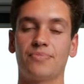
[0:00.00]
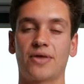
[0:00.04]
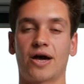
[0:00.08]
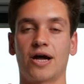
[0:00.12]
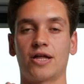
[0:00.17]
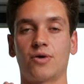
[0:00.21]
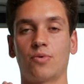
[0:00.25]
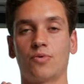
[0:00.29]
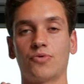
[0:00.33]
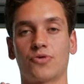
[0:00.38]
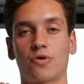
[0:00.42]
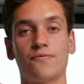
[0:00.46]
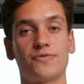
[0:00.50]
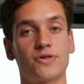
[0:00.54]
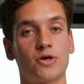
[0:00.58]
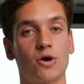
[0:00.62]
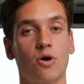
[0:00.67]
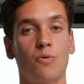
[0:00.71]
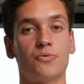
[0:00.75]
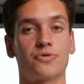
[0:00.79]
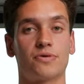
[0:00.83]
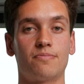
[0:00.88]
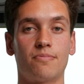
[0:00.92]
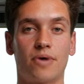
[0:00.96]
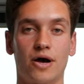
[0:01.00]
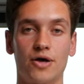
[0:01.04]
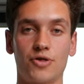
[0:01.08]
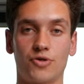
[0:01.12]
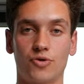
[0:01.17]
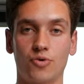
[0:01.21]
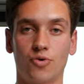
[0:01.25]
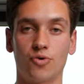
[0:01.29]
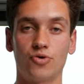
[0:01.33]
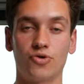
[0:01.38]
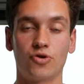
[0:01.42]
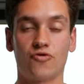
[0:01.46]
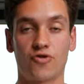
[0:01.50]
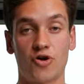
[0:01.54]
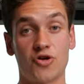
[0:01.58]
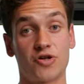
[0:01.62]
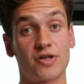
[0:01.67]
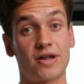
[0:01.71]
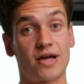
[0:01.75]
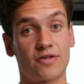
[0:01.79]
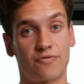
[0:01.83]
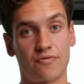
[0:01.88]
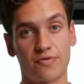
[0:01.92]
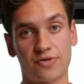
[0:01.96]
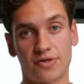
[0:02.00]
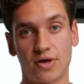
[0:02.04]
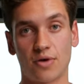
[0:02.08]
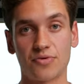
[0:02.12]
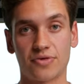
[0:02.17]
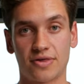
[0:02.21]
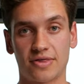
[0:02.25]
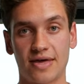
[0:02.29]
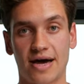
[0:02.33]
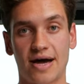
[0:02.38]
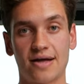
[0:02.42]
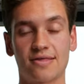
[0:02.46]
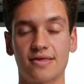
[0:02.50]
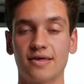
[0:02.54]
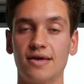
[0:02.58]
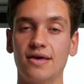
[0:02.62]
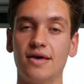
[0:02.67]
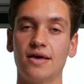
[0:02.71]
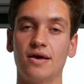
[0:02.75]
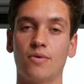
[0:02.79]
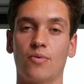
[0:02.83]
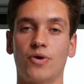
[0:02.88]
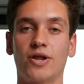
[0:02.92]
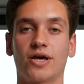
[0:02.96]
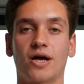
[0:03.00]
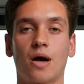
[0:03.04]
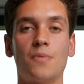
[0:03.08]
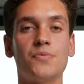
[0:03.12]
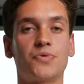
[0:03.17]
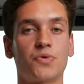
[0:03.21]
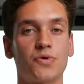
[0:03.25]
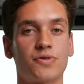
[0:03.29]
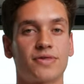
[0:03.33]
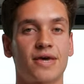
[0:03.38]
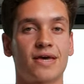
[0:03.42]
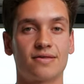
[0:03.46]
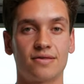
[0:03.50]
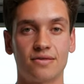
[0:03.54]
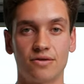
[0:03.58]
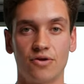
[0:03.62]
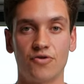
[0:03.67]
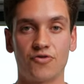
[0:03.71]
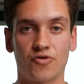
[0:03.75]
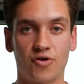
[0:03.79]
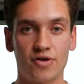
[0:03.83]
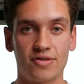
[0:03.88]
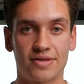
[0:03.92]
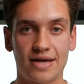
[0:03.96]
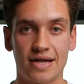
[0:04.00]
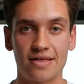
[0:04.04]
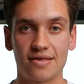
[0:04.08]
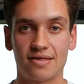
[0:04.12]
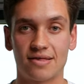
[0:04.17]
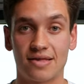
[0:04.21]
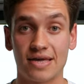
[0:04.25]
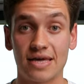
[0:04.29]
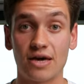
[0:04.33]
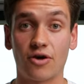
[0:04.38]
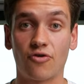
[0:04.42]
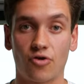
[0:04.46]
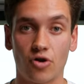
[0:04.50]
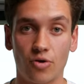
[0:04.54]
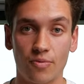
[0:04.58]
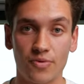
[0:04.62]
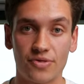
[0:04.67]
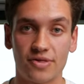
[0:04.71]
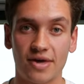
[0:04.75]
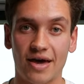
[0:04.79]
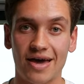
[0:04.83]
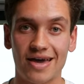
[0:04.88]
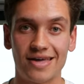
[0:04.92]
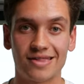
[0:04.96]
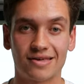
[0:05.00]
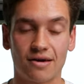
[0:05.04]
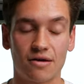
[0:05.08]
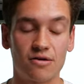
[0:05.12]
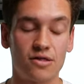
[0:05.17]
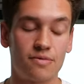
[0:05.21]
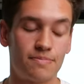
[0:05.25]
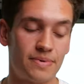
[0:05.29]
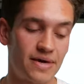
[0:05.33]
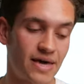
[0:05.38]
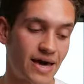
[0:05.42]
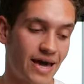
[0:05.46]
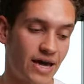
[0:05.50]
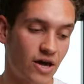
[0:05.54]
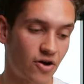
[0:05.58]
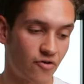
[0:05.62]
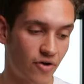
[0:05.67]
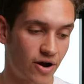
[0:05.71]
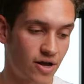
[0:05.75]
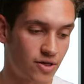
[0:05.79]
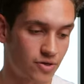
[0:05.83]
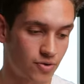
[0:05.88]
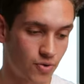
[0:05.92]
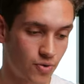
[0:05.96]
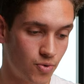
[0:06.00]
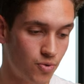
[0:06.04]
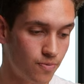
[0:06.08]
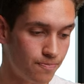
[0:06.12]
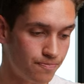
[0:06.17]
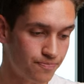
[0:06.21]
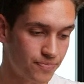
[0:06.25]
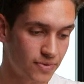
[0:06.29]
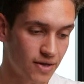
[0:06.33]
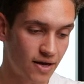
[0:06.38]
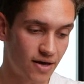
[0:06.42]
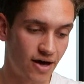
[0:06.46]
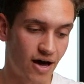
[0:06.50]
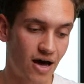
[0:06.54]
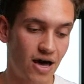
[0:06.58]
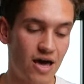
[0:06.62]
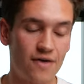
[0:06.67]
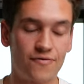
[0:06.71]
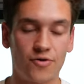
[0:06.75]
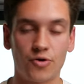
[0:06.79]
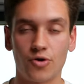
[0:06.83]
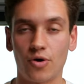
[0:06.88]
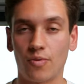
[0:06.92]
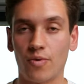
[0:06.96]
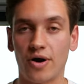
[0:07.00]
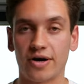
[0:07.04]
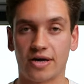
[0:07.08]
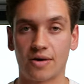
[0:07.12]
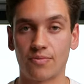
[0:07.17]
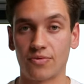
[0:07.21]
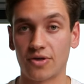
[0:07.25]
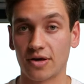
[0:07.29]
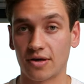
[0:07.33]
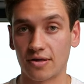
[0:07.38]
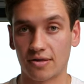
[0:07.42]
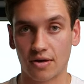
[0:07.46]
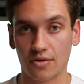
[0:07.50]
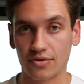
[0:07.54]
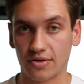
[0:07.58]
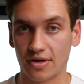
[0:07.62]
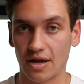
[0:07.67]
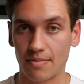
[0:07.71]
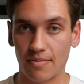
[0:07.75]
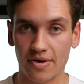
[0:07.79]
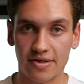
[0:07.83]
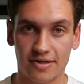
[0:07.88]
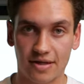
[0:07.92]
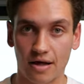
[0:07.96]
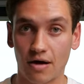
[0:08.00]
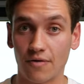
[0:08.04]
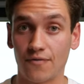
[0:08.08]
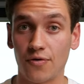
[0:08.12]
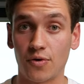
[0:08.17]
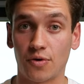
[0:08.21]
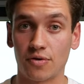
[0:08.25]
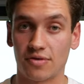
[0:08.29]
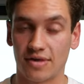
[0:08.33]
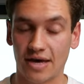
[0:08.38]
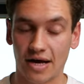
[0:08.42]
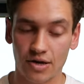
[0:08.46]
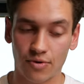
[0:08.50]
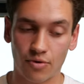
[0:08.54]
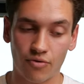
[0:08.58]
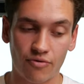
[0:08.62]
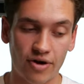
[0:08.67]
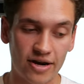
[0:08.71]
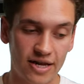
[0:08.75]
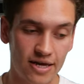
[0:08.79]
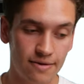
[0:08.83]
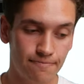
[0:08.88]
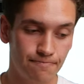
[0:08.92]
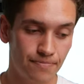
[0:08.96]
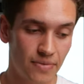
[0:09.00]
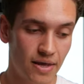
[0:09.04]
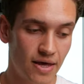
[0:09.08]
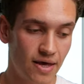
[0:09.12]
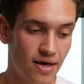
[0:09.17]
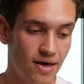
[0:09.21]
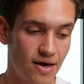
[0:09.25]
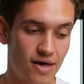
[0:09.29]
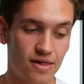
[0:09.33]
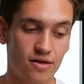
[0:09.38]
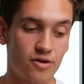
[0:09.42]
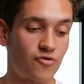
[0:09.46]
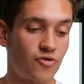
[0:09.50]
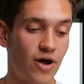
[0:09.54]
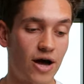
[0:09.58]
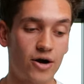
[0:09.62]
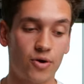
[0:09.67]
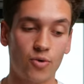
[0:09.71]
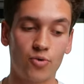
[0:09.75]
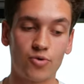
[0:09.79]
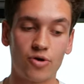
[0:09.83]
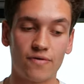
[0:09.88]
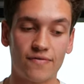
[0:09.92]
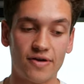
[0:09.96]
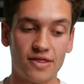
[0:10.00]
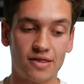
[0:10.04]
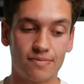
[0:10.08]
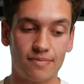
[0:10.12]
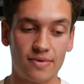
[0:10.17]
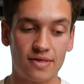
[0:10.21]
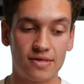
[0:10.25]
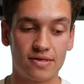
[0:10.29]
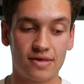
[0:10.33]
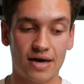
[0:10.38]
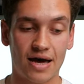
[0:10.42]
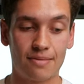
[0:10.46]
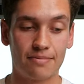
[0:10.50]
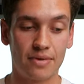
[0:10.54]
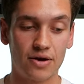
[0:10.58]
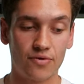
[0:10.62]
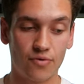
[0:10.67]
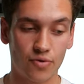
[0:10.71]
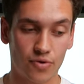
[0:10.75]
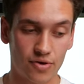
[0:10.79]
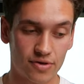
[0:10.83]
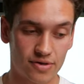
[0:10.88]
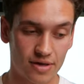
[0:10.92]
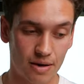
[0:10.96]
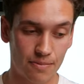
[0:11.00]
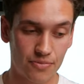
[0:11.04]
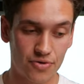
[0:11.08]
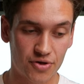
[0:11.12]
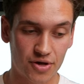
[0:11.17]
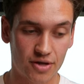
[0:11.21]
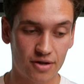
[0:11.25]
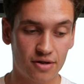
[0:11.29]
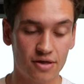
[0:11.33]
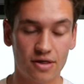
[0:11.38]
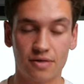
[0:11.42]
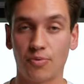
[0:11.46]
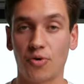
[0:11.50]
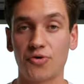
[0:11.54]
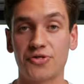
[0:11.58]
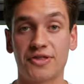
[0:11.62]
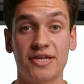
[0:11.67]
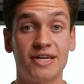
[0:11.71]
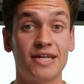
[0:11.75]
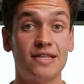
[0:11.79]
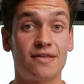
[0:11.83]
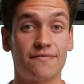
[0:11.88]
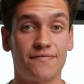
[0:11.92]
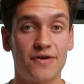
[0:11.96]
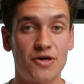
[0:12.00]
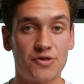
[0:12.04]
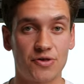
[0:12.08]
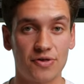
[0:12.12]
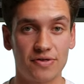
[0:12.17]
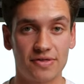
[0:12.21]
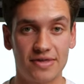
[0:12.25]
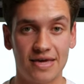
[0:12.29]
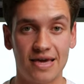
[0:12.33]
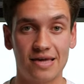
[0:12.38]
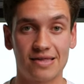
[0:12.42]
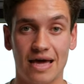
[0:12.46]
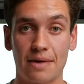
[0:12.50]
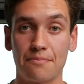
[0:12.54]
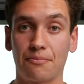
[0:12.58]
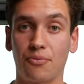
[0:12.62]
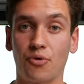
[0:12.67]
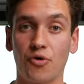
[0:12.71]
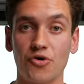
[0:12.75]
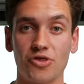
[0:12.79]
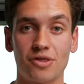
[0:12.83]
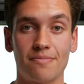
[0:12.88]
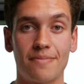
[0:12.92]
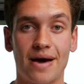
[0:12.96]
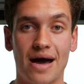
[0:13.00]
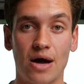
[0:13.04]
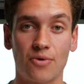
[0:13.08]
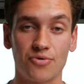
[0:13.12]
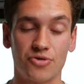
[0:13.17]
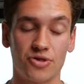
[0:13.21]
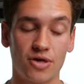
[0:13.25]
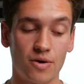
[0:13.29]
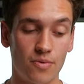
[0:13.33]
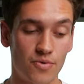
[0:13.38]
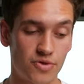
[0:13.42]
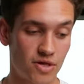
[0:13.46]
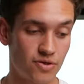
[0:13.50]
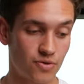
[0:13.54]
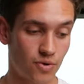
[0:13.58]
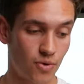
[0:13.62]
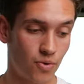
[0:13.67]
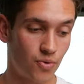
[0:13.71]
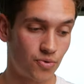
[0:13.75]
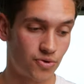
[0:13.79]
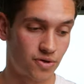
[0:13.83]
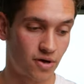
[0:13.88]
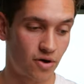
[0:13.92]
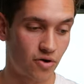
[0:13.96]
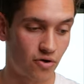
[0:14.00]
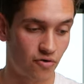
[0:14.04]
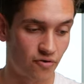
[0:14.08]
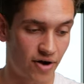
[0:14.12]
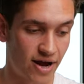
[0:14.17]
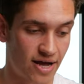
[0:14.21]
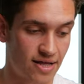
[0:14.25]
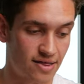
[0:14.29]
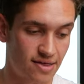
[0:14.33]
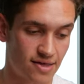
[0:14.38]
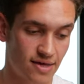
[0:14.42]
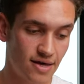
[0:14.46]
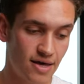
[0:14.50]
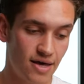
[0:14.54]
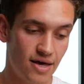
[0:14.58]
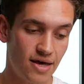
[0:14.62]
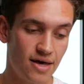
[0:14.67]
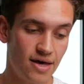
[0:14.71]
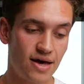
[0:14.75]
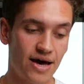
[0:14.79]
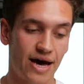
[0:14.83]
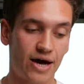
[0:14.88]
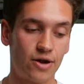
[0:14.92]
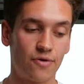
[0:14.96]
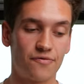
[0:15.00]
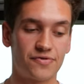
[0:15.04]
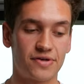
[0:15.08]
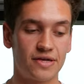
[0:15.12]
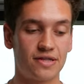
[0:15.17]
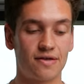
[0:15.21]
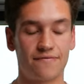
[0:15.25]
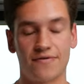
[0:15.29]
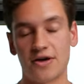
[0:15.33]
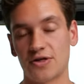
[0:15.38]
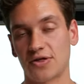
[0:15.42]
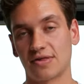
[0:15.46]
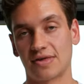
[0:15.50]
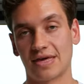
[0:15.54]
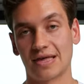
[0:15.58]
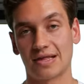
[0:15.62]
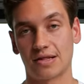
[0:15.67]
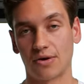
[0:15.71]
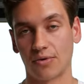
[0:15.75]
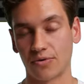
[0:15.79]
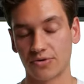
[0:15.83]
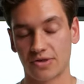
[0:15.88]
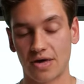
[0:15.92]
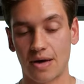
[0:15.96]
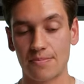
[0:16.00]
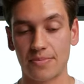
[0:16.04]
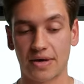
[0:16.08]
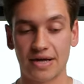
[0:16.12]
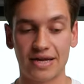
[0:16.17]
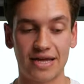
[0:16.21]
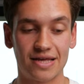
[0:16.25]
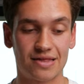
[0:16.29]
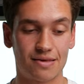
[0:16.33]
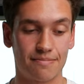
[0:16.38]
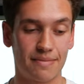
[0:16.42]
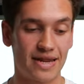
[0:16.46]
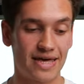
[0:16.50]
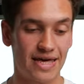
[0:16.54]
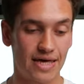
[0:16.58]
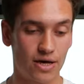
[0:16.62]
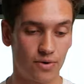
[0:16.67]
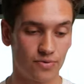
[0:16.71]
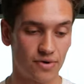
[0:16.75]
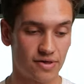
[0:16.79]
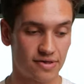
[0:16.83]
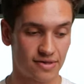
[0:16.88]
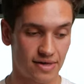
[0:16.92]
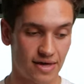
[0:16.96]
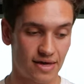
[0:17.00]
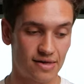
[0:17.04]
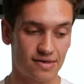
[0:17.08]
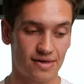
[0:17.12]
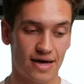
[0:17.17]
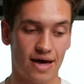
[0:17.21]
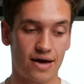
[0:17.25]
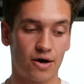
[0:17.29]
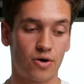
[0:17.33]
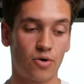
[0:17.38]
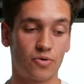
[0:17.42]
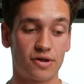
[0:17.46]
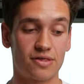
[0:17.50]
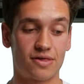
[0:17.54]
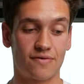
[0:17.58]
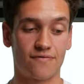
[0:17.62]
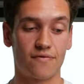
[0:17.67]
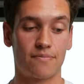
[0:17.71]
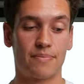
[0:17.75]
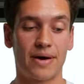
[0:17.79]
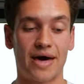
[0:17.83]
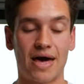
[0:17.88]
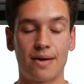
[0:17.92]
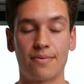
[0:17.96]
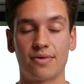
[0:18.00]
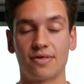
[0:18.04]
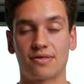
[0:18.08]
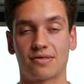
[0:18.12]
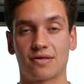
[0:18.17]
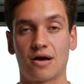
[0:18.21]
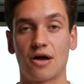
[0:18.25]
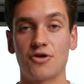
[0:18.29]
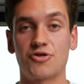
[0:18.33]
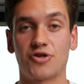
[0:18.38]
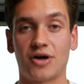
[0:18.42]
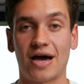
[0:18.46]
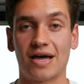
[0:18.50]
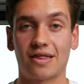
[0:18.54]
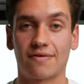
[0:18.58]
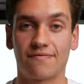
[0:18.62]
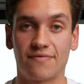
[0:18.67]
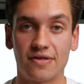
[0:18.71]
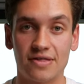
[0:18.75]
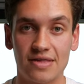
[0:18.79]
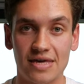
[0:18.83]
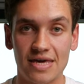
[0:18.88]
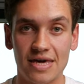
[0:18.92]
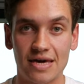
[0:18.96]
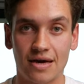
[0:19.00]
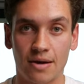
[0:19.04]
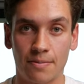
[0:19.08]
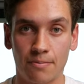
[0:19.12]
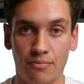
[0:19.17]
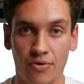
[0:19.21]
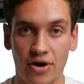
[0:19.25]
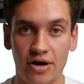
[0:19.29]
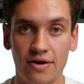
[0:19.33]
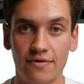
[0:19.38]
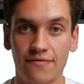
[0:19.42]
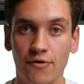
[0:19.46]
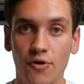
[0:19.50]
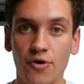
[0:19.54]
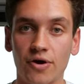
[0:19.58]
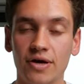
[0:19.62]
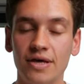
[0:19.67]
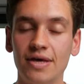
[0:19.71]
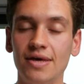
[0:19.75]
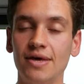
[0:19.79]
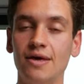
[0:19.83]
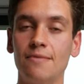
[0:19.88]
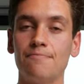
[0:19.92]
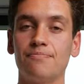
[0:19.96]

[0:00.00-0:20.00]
and you want to obviously optimize your nutrition as a result of that, when it comes to assessing nutrient density, chronometer is going to be a great tool. If you're not working with a consultant like myself, who can tell you already. It's going to track all your vitamins and mineral consumption, spot any deficiencies and point them out to you, which is also great. And obviously deficiencies long-term can lead to many illnesses and cognitive impairments such as fatigue and brain fog.